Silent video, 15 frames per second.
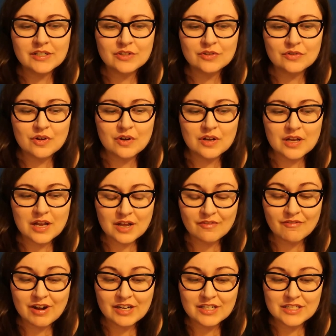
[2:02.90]

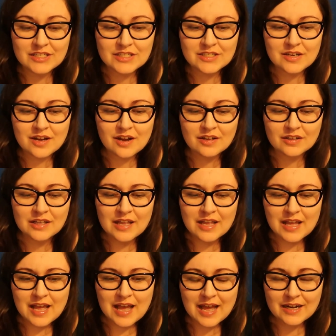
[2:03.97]
style,
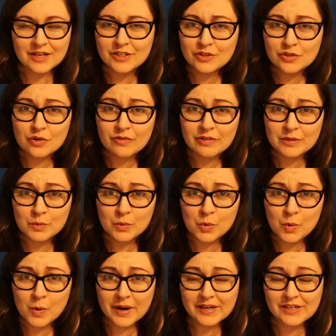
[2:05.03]
and her stories were all
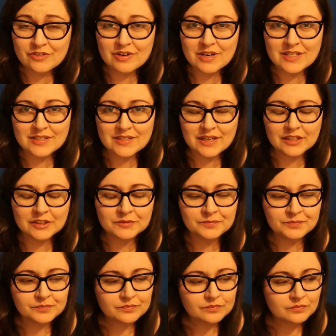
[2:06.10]
quite interesting.
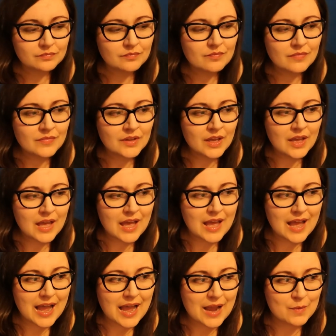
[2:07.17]

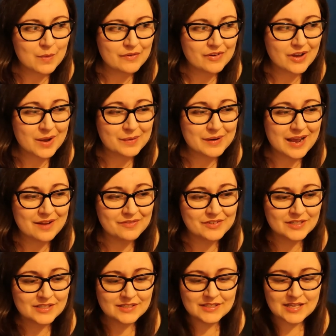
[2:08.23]
However, I would have to
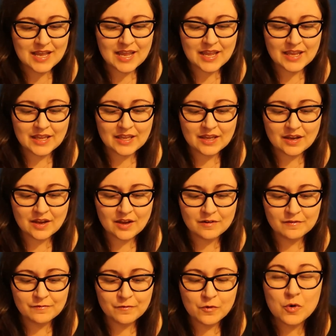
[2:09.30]
say,
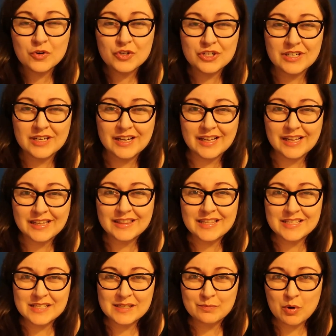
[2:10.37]
unfortunately,
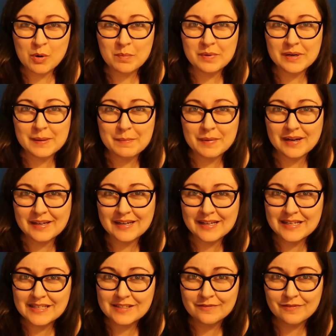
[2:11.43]
this is probably my
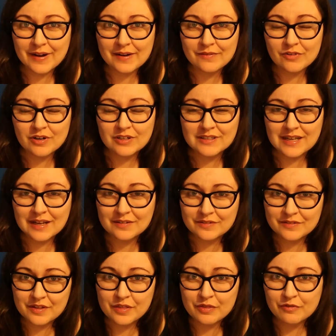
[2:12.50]
least favourite out of
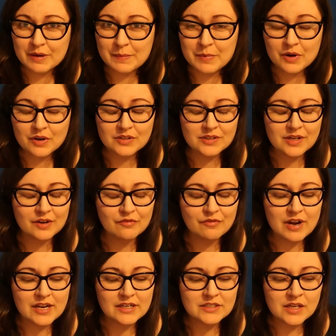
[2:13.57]
the 3 books that I've
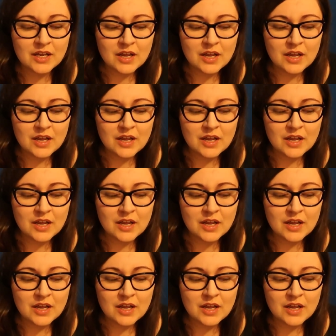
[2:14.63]
read.